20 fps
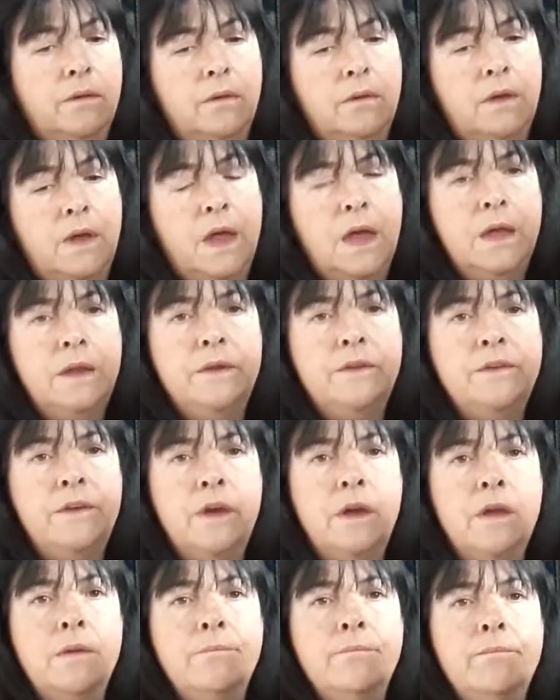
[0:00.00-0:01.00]
and
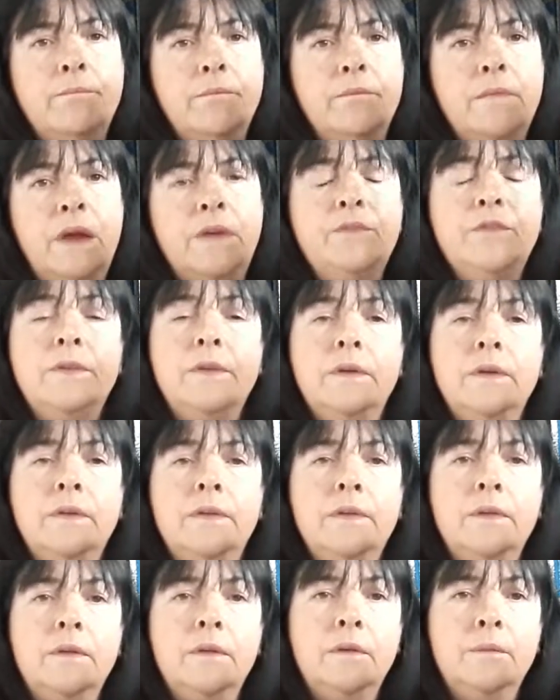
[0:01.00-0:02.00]
I
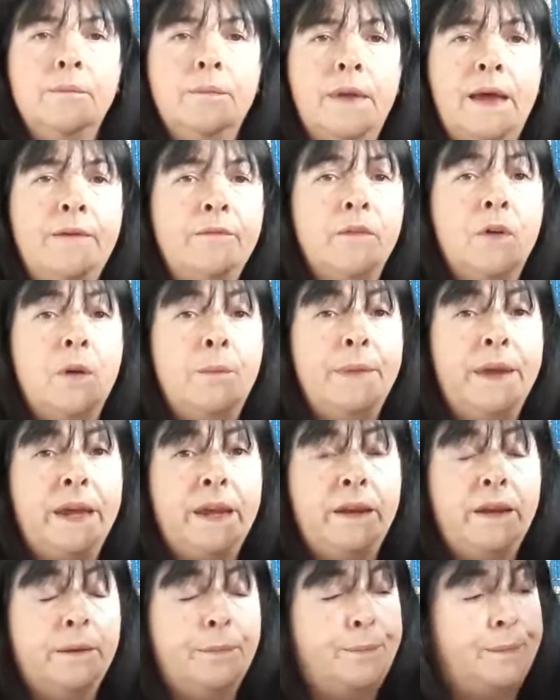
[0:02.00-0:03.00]
haven't got my
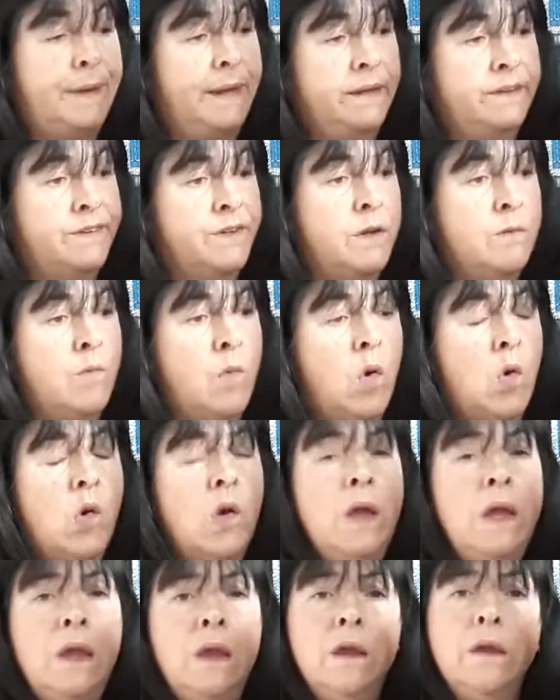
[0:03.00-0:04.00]
guinea pigs no more,
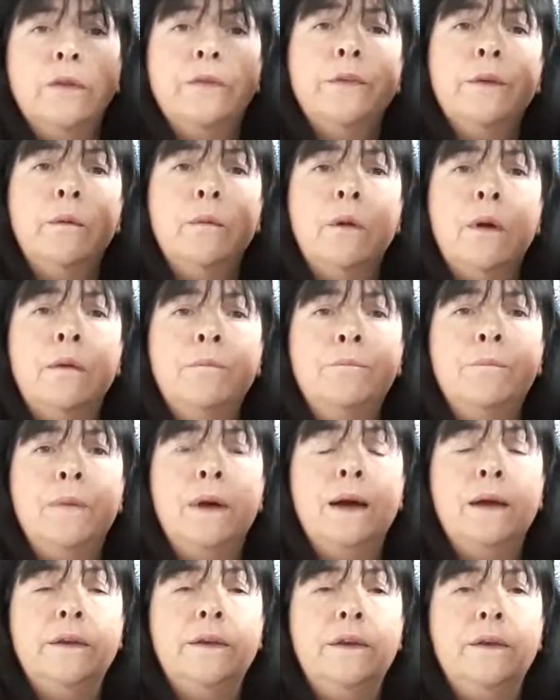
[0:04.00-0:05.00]
so
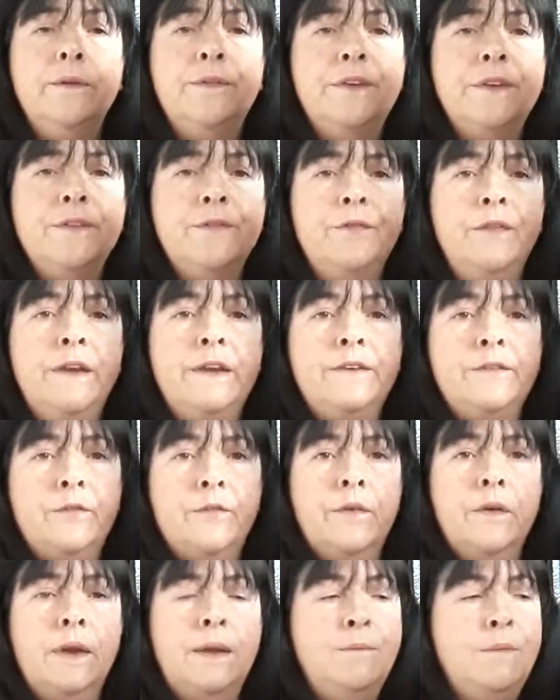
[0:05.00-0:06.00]
I use this fleece
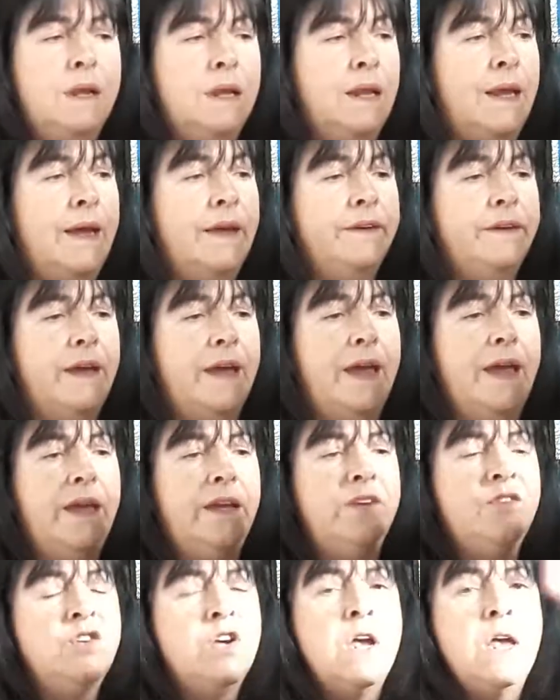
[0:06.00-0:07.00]
in my glider
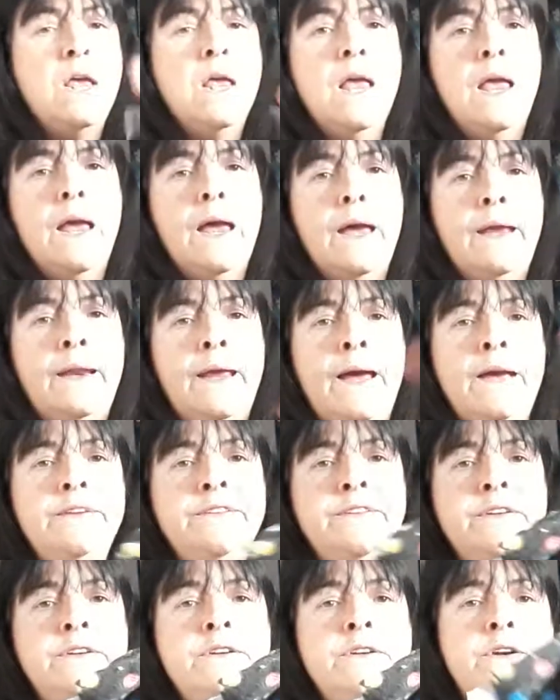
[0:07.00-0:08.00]
cage, and I
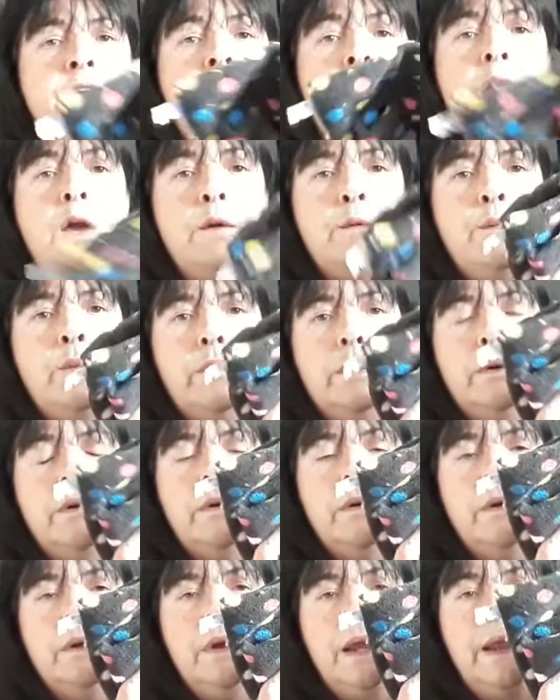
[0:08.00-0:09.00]
didn't know.
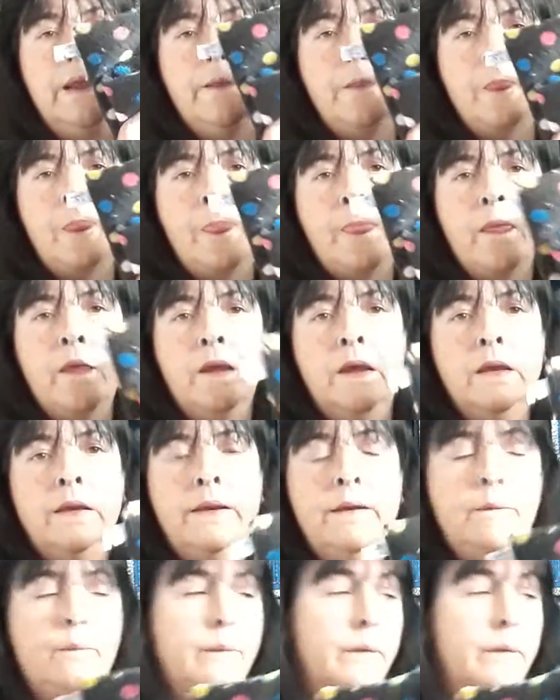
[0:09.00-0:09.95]
Now,